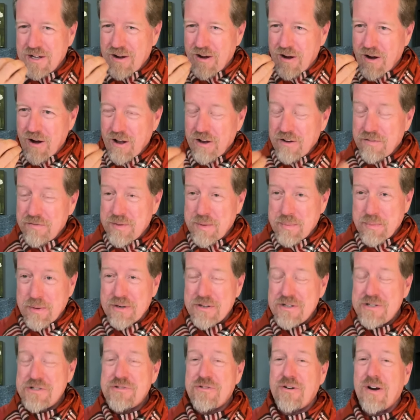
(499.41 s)
All of them are
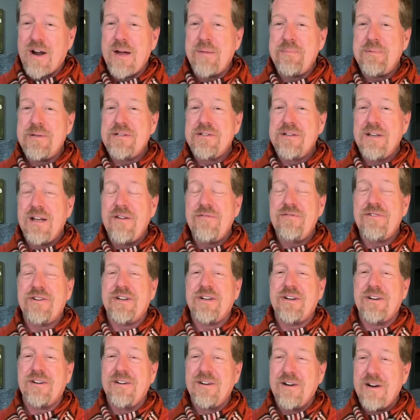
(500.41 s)
described as
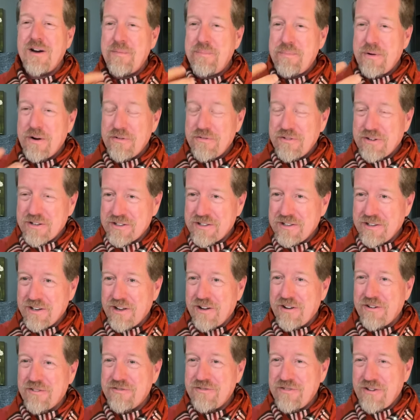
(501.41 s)
loving, a perfect love.